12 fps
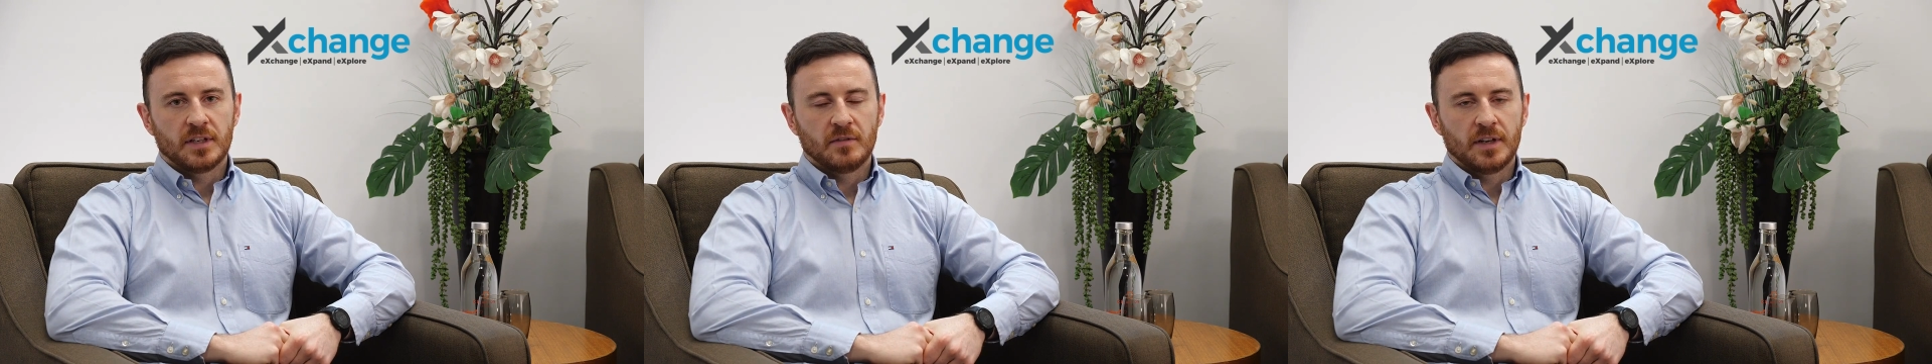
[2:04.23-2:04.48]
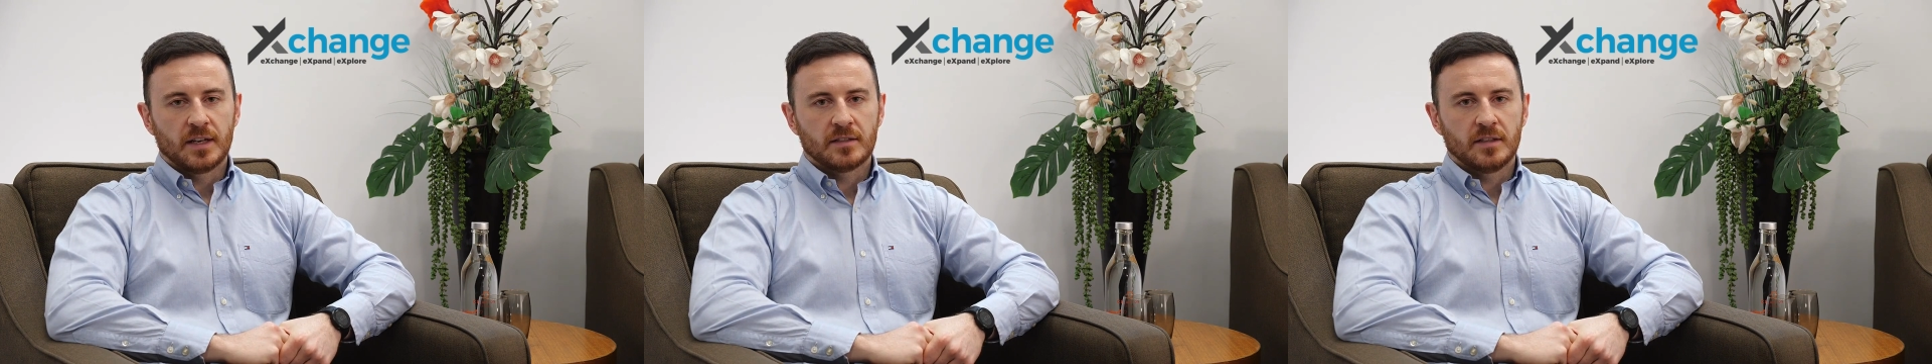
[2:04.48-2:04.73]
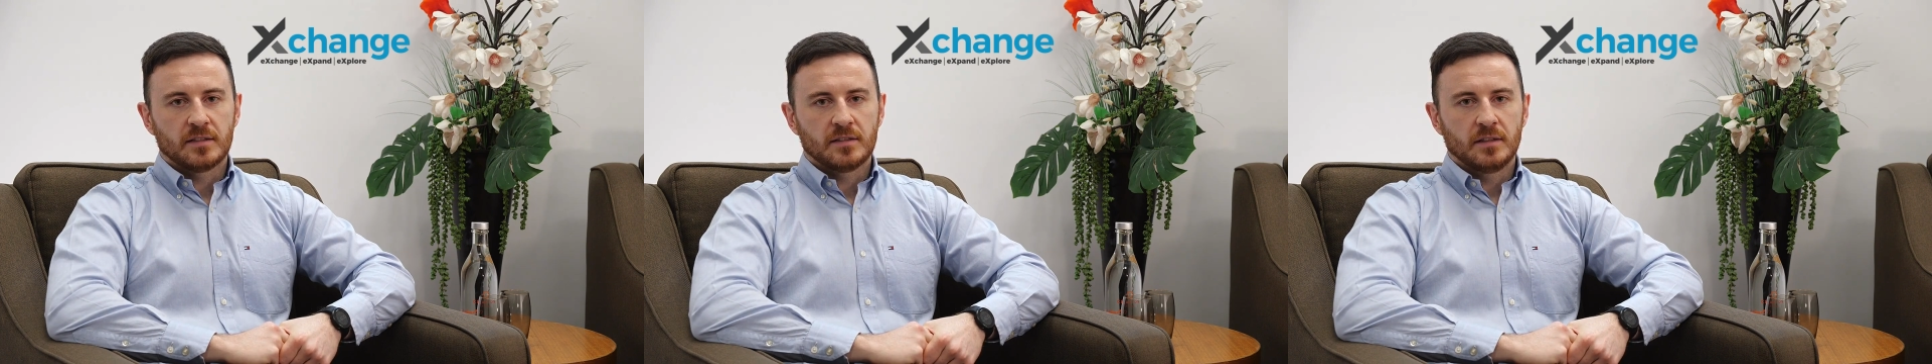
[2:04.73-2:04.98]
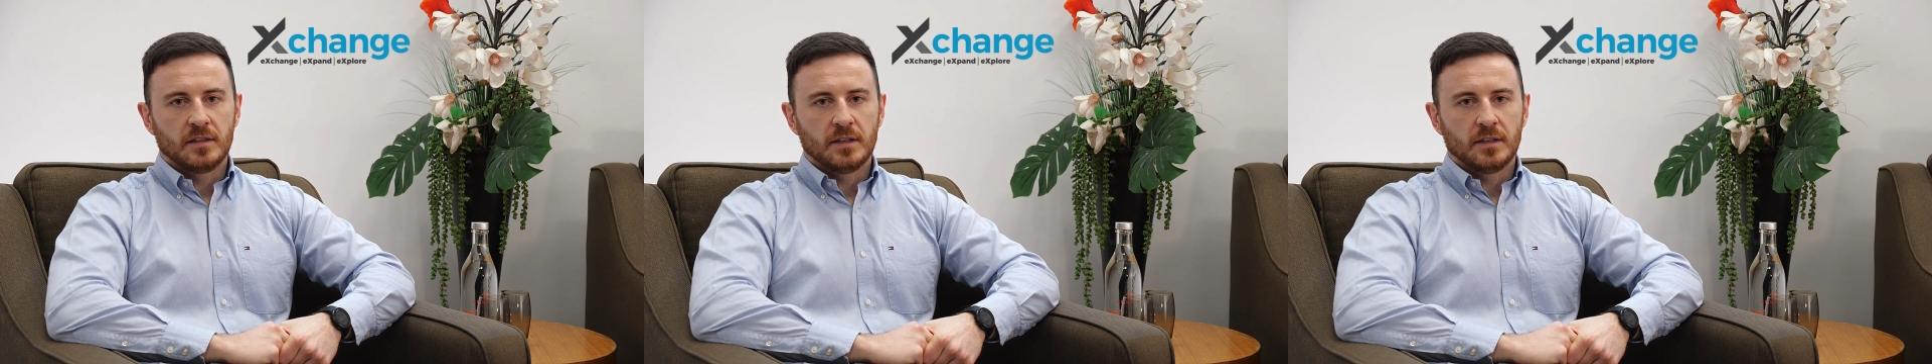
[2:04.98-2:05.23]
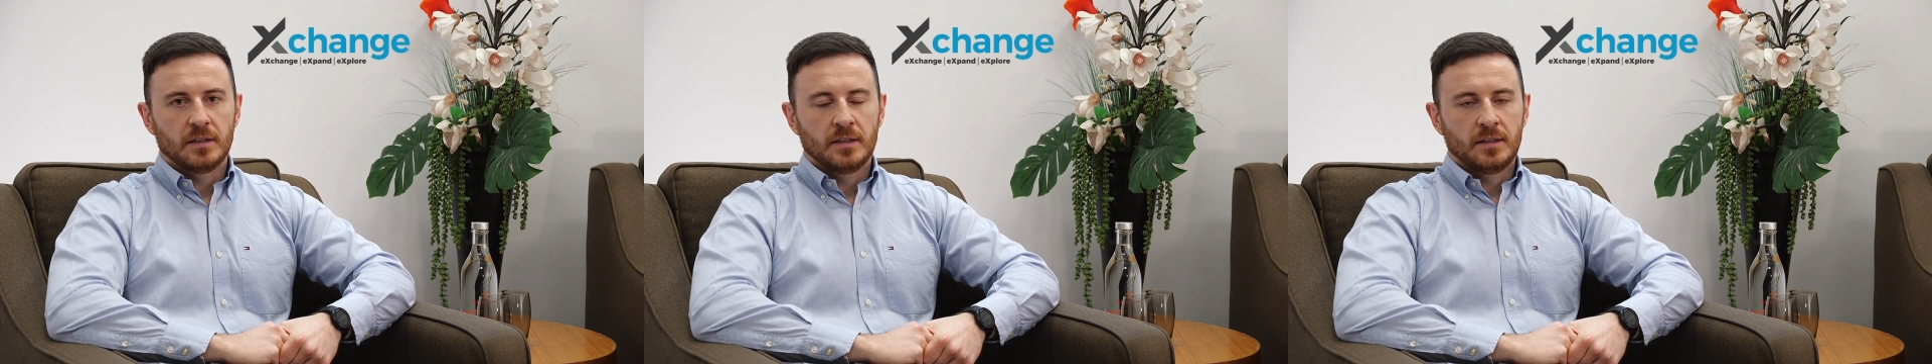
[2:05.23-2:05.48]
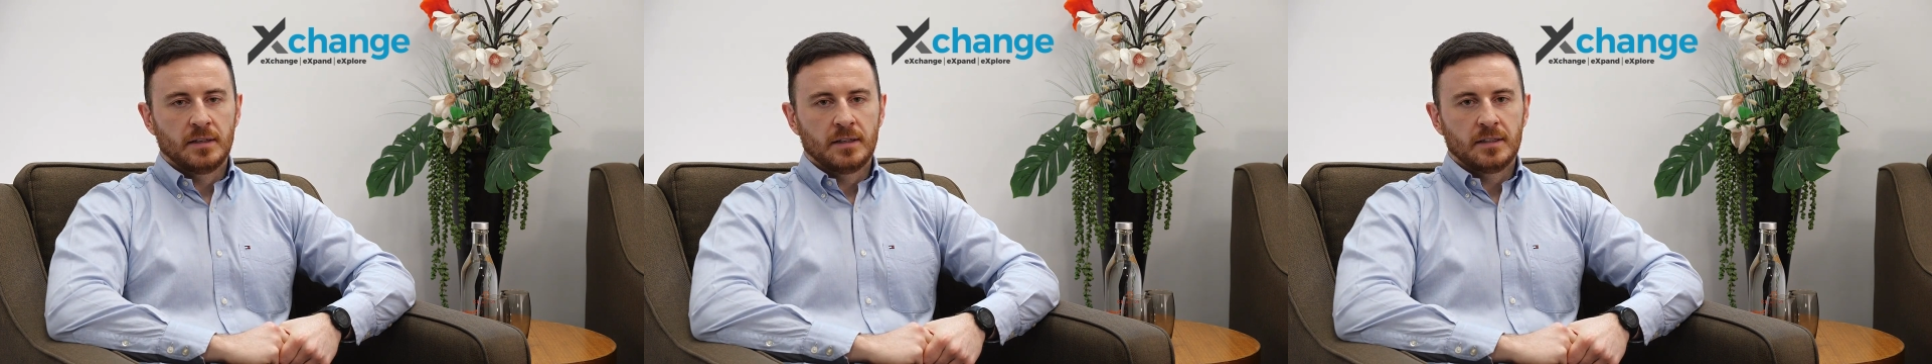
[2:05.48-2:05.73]
having access to
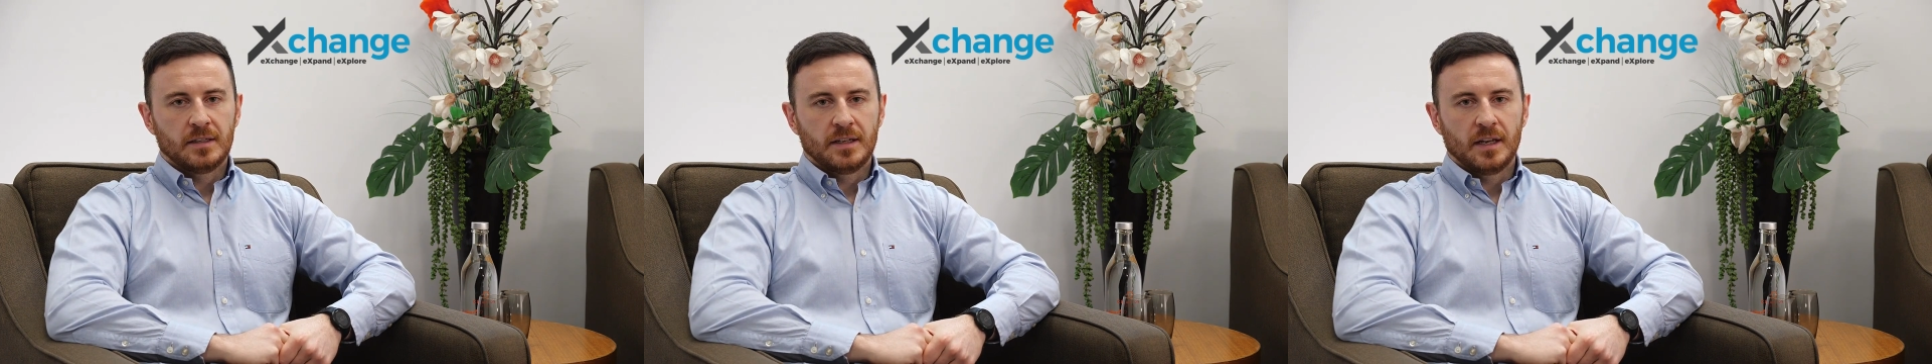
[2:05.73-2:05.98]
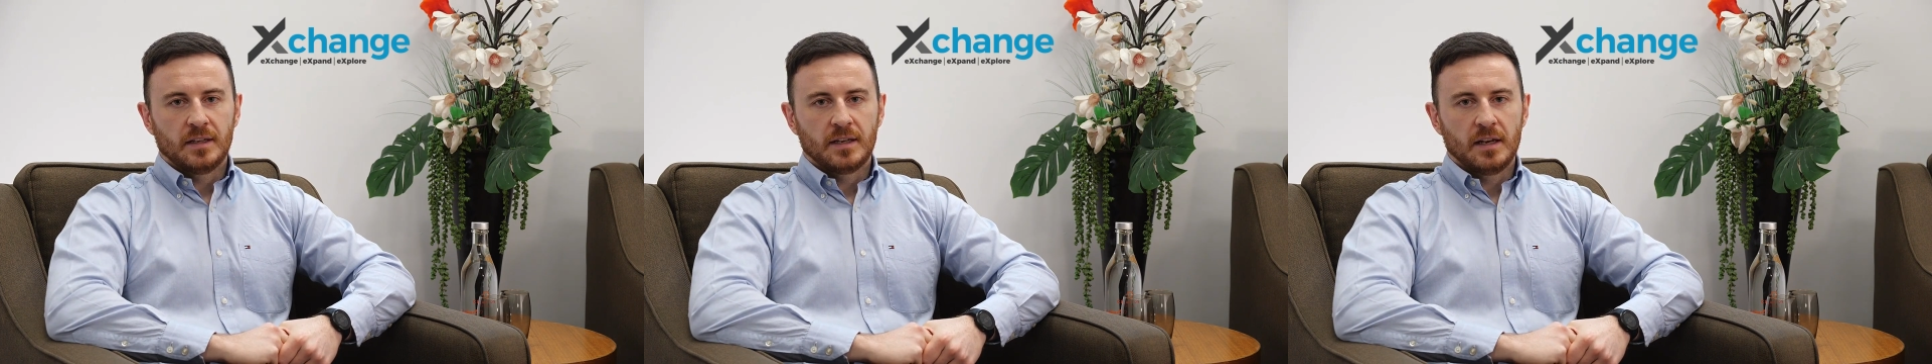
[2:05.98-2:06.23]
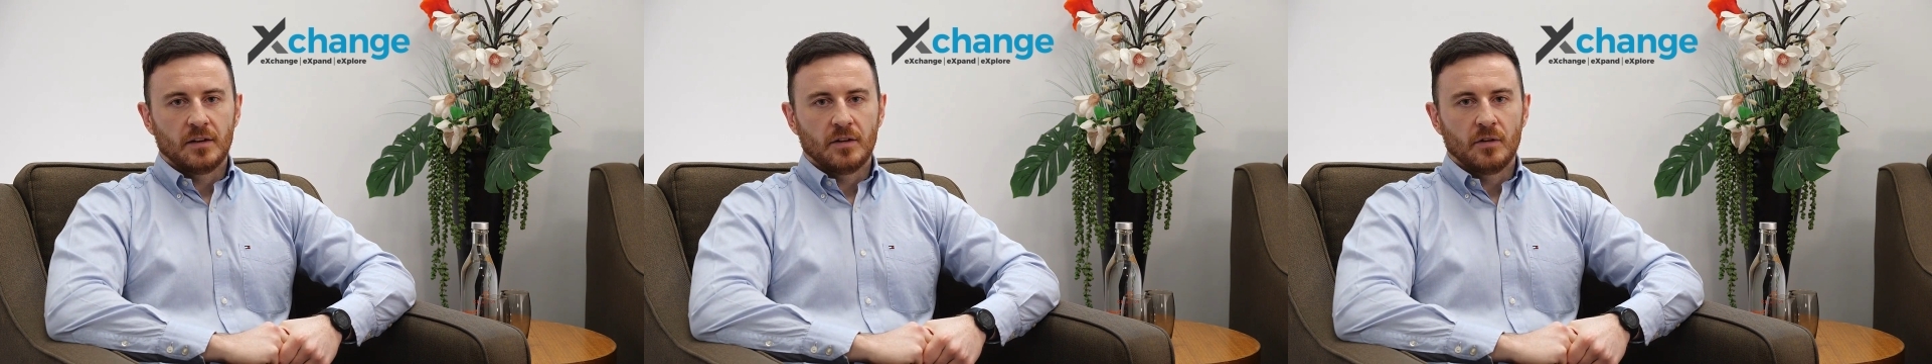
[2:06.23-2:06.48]
the end data,